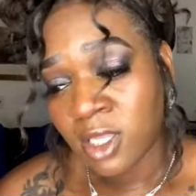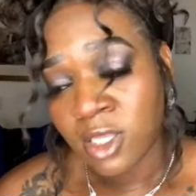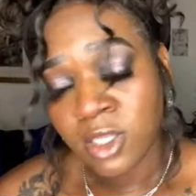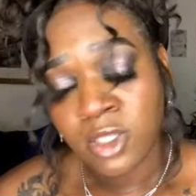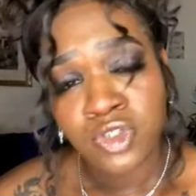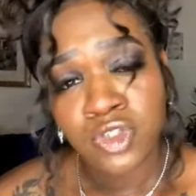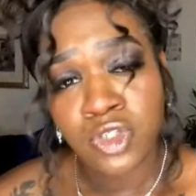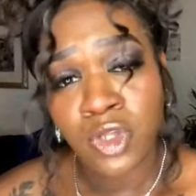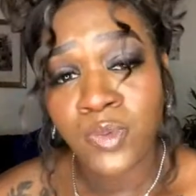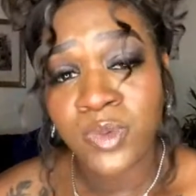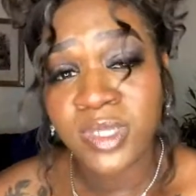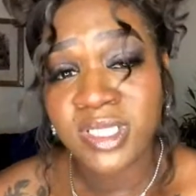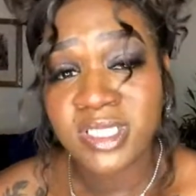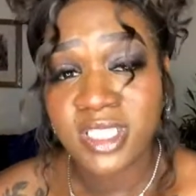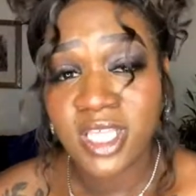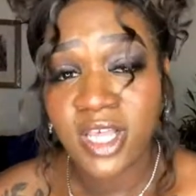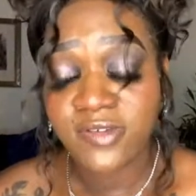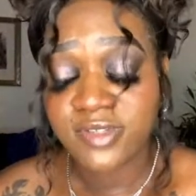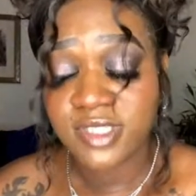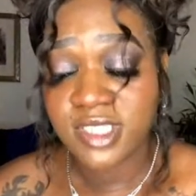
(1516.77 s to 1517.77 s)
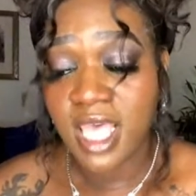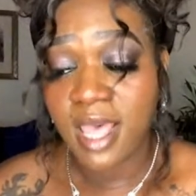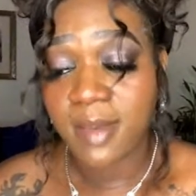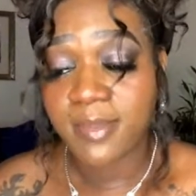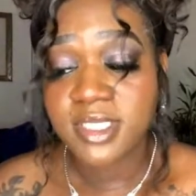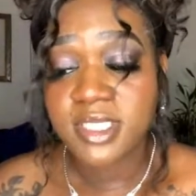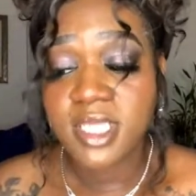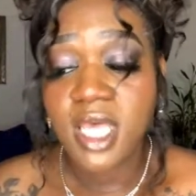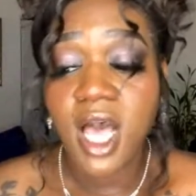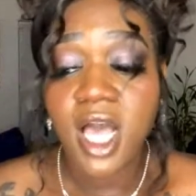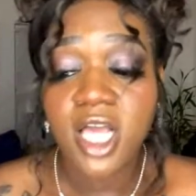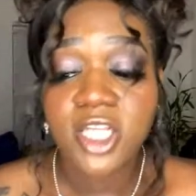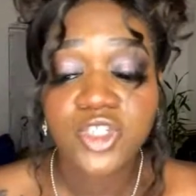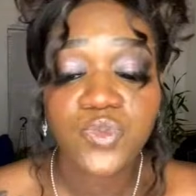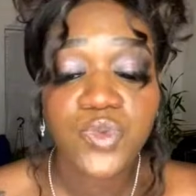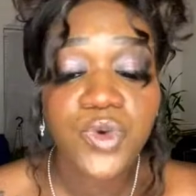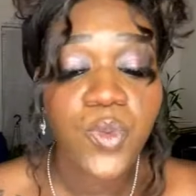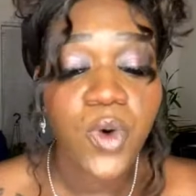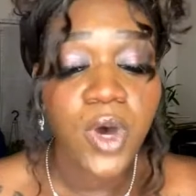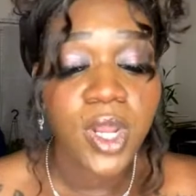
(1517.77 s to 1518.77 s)
So with self-sabotage,
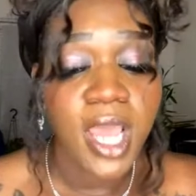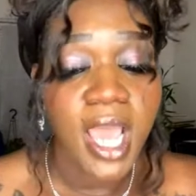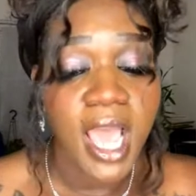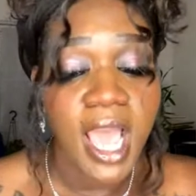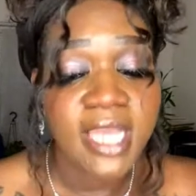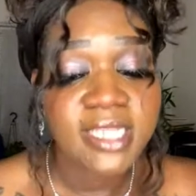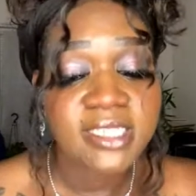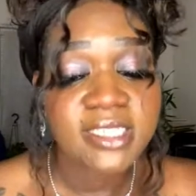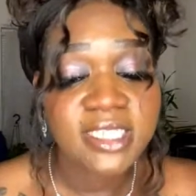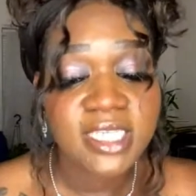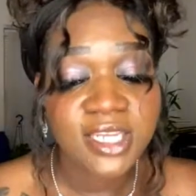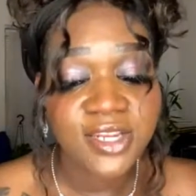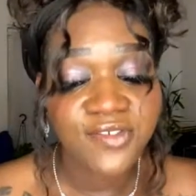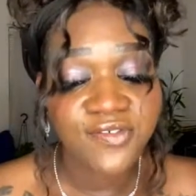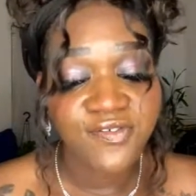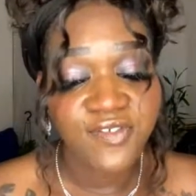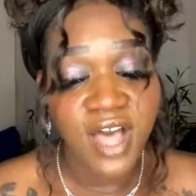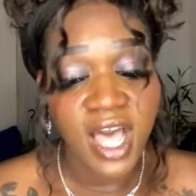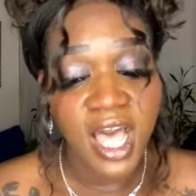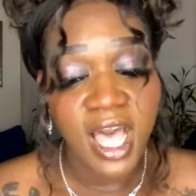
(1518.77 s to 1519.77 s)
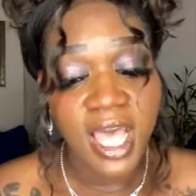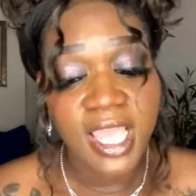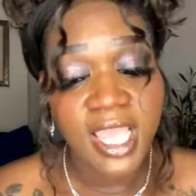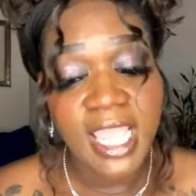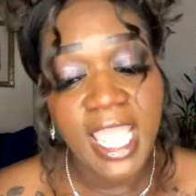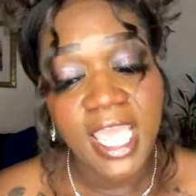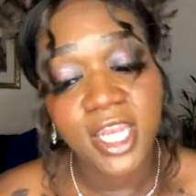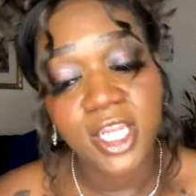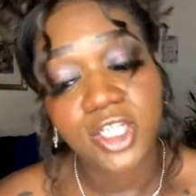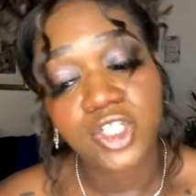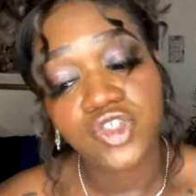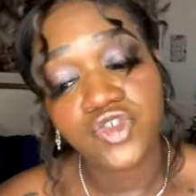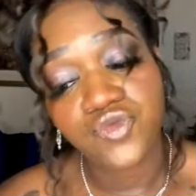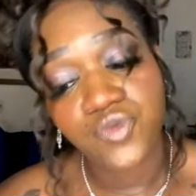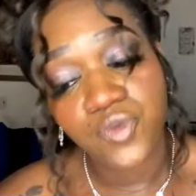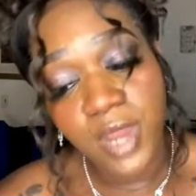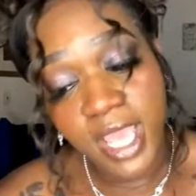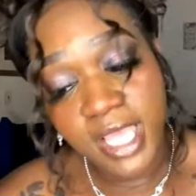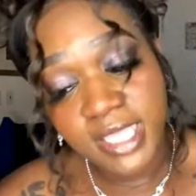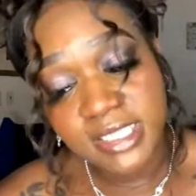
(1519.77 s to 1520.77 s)
we want to identify and
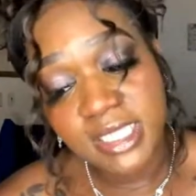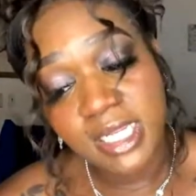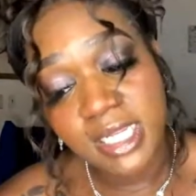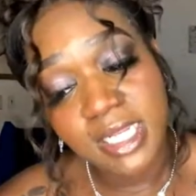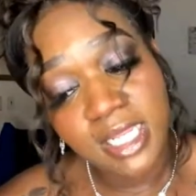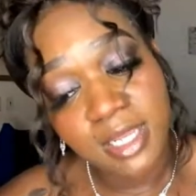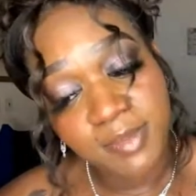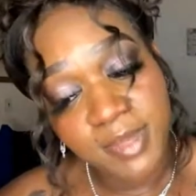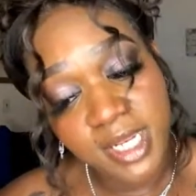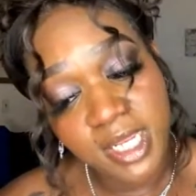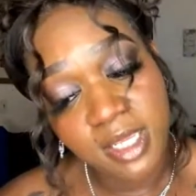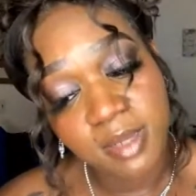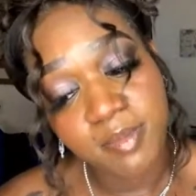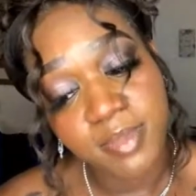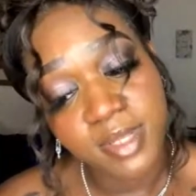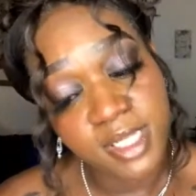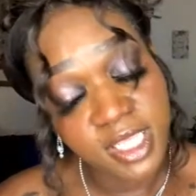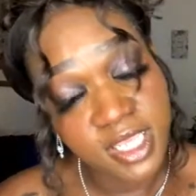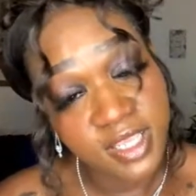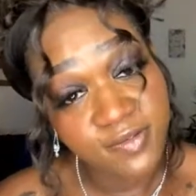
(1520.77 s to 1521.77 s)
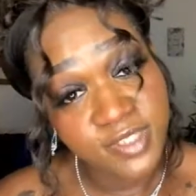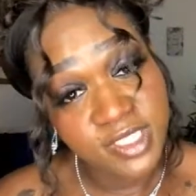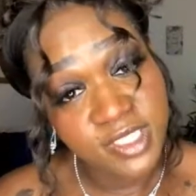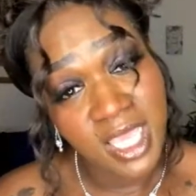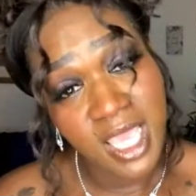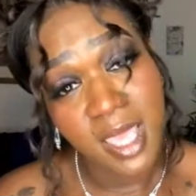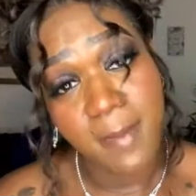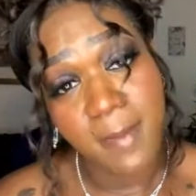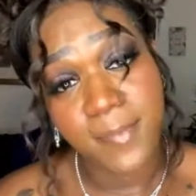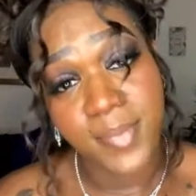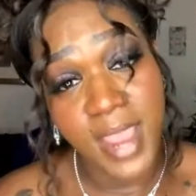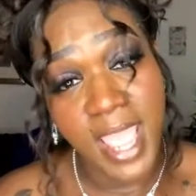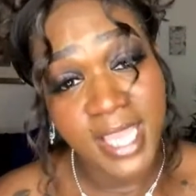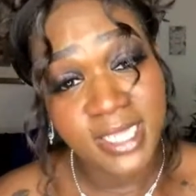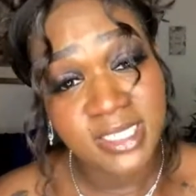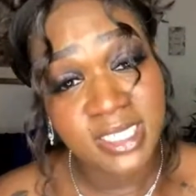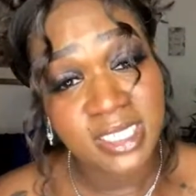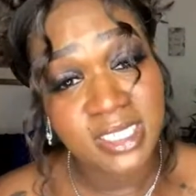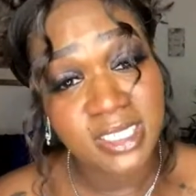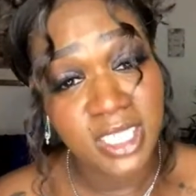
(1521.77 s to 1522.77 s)
address limiting beliefs and
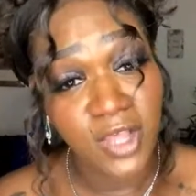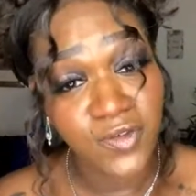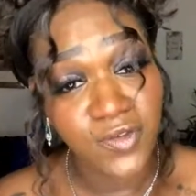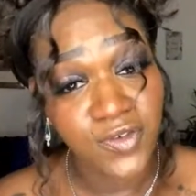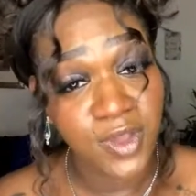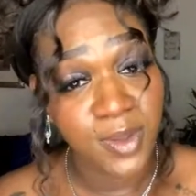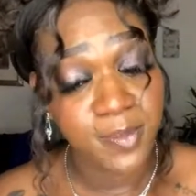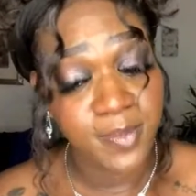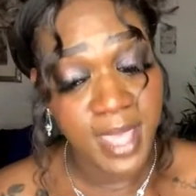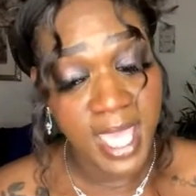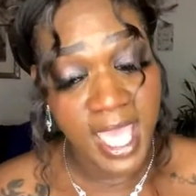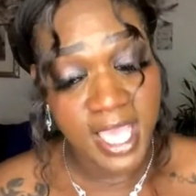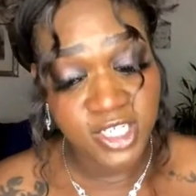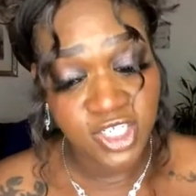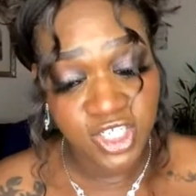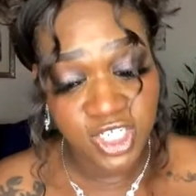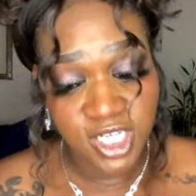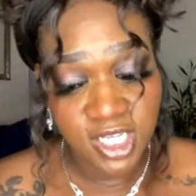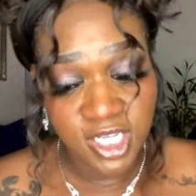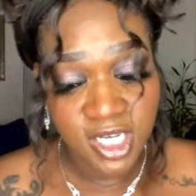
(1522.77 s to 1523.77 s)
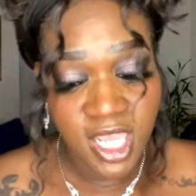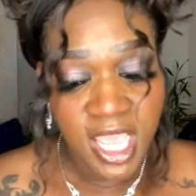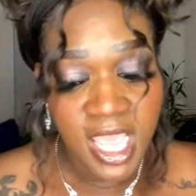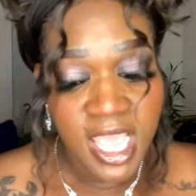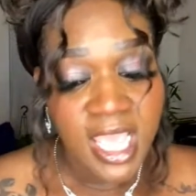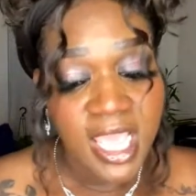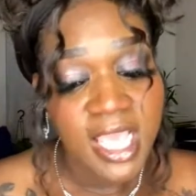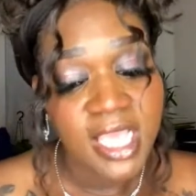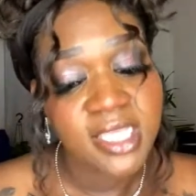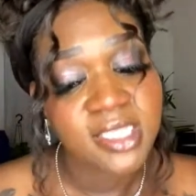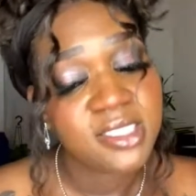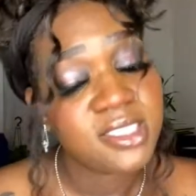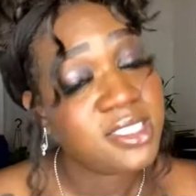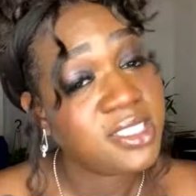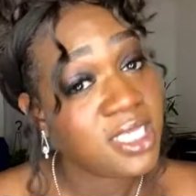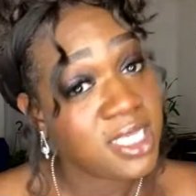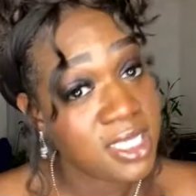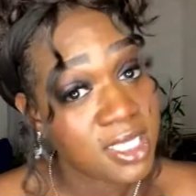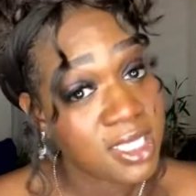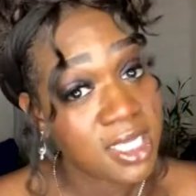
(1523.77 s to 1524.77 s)
practice self-compassion and
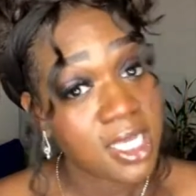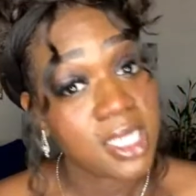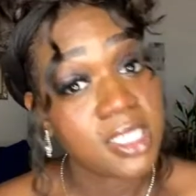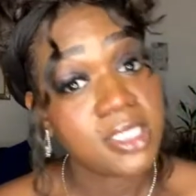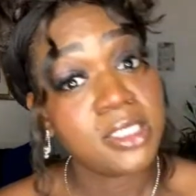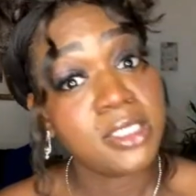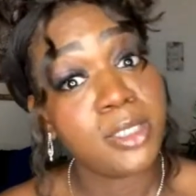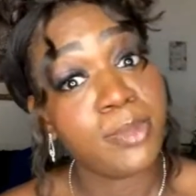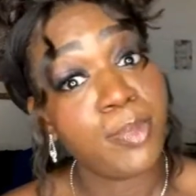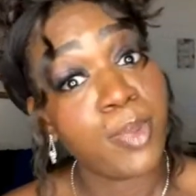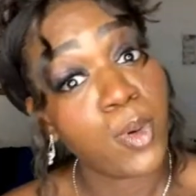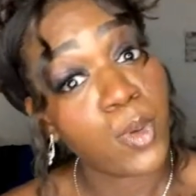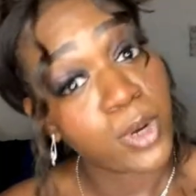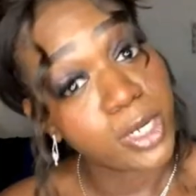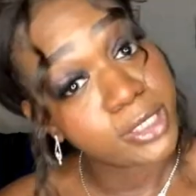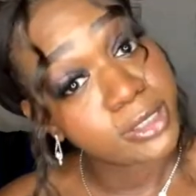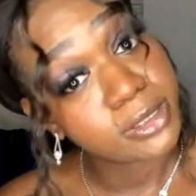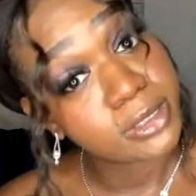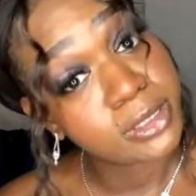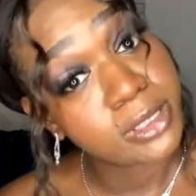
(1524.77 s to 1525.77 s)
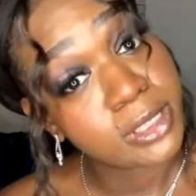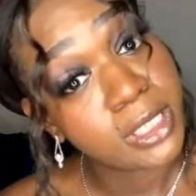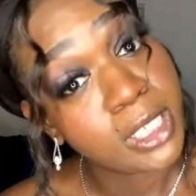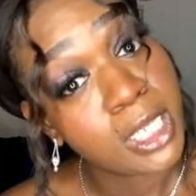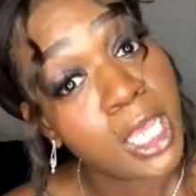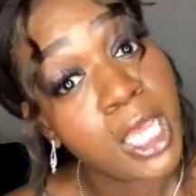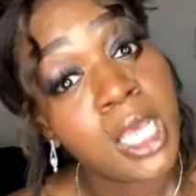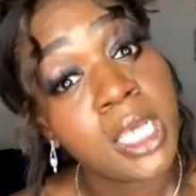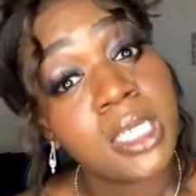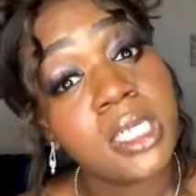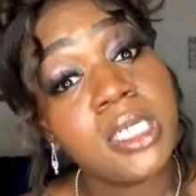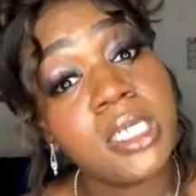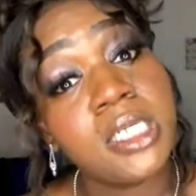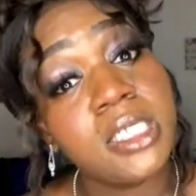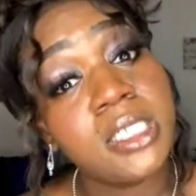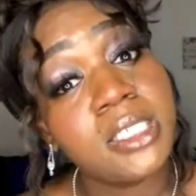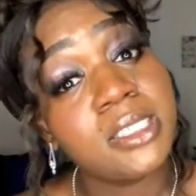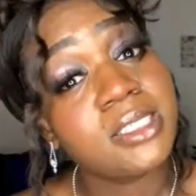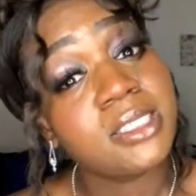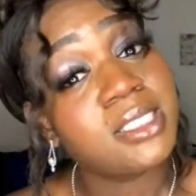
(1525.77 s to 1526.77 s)
seek support.
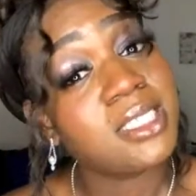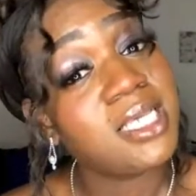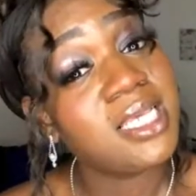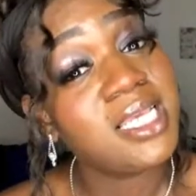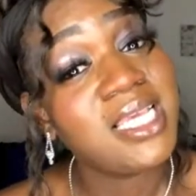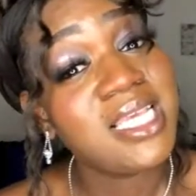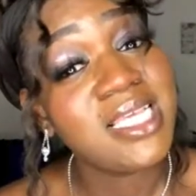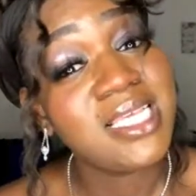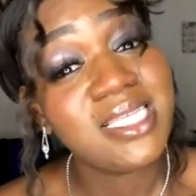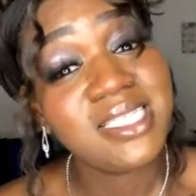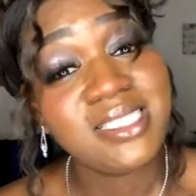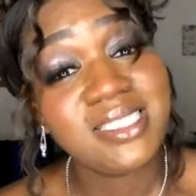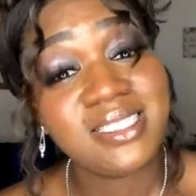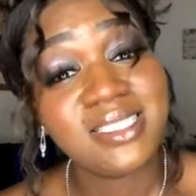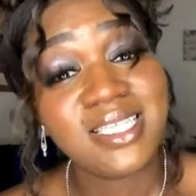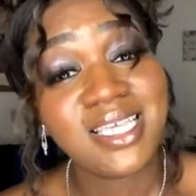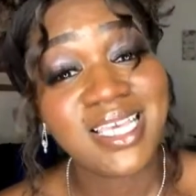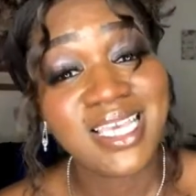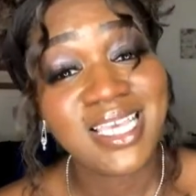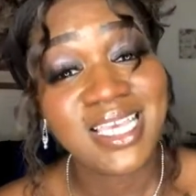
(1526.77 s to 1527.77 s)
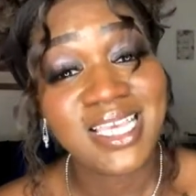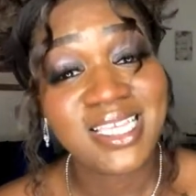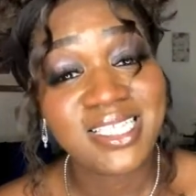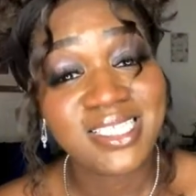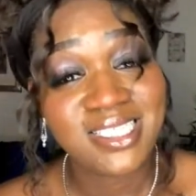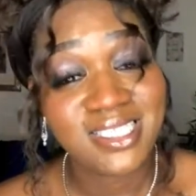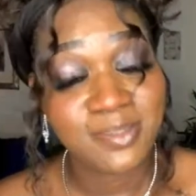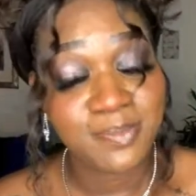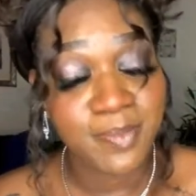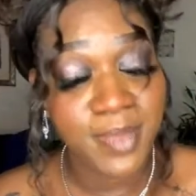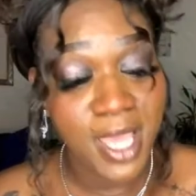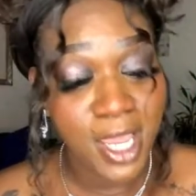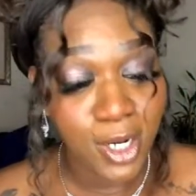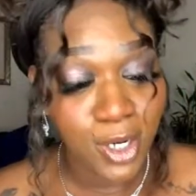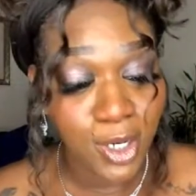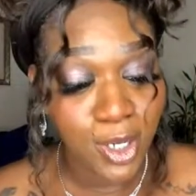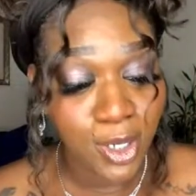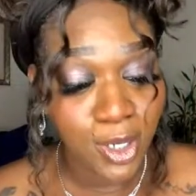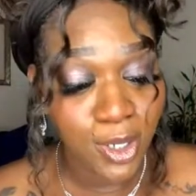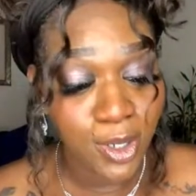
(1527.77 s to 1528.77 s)
Because it's
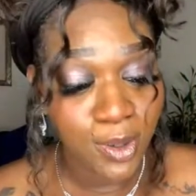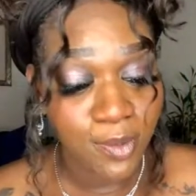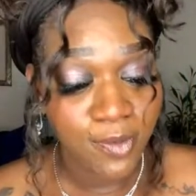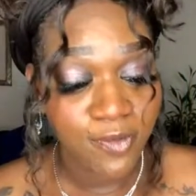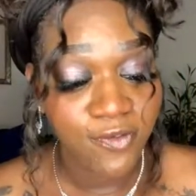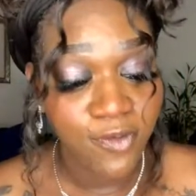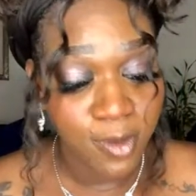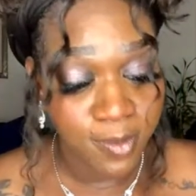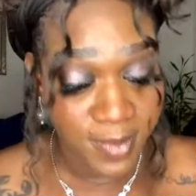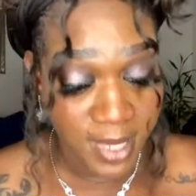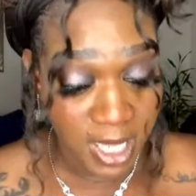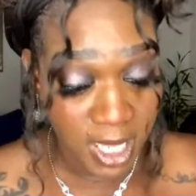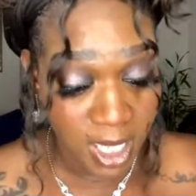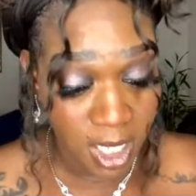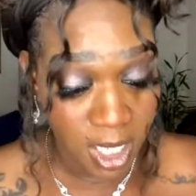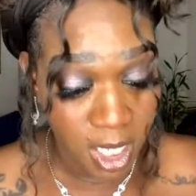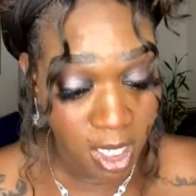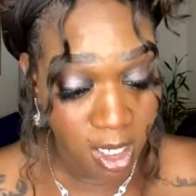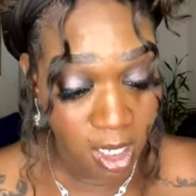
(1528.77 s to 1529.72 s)
better for me